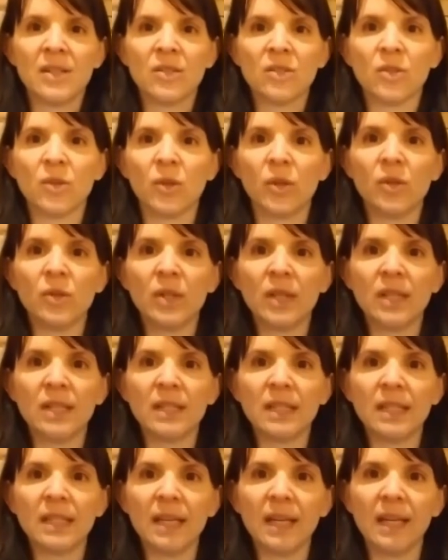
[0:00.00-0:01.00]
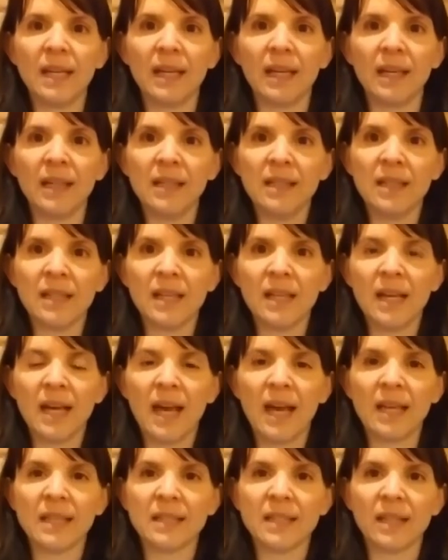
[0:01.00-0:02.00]
So you can see
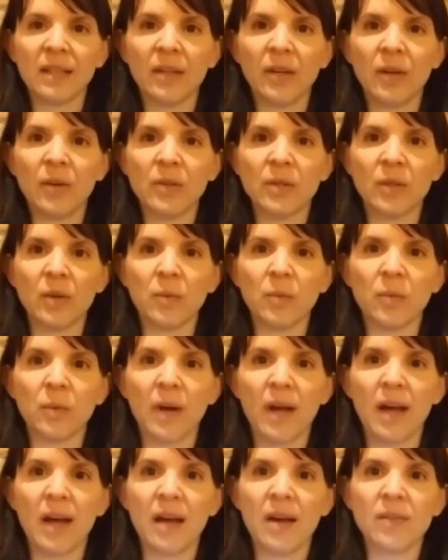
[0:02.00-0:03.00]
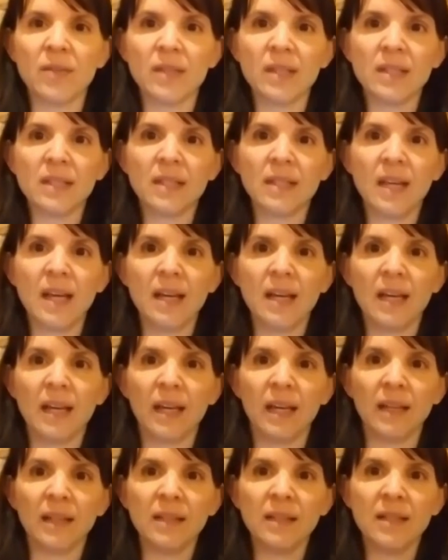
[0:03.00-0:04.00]
as it goes around the
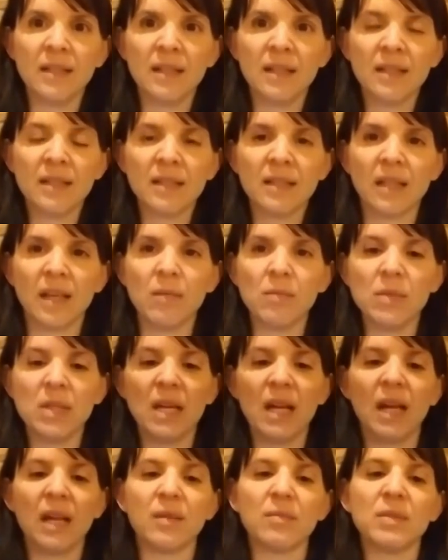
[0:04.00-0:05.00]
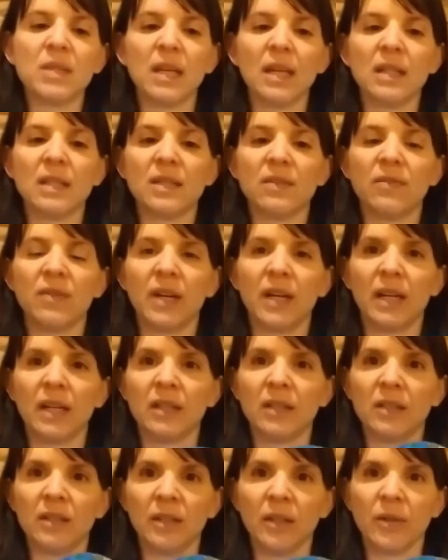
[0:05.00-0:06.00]
sun, sometimes it's very
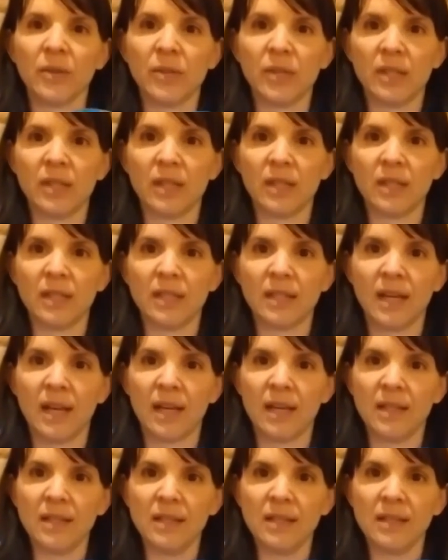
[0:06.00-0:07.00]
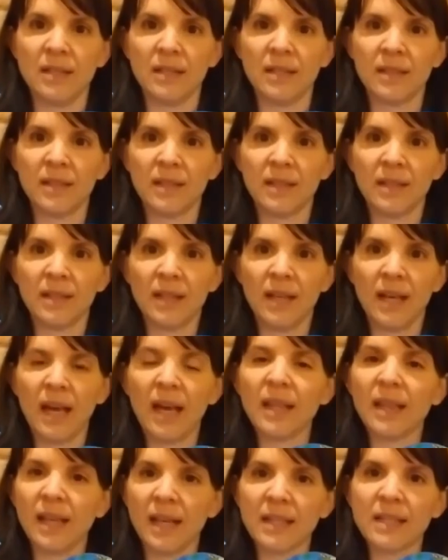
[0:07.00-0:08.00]
close to the sun,
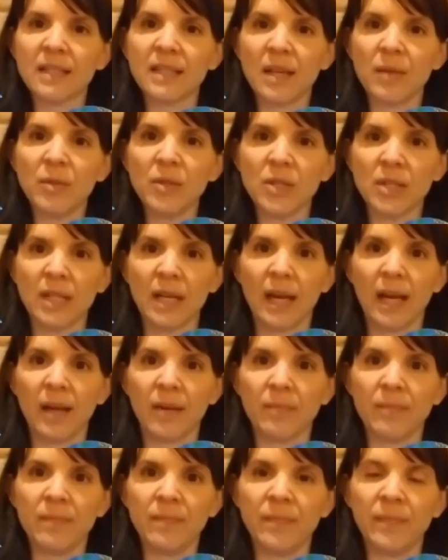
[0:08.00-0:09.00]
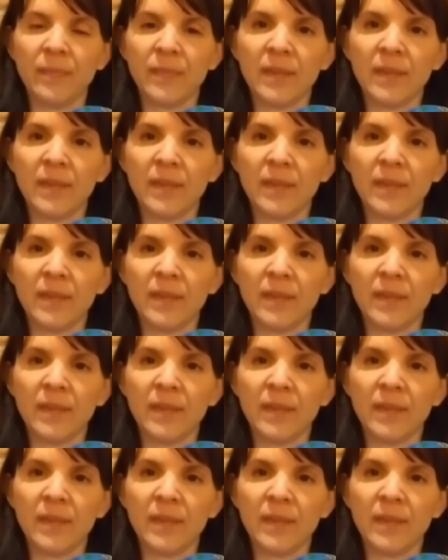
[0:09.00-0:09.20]
and that's summertime.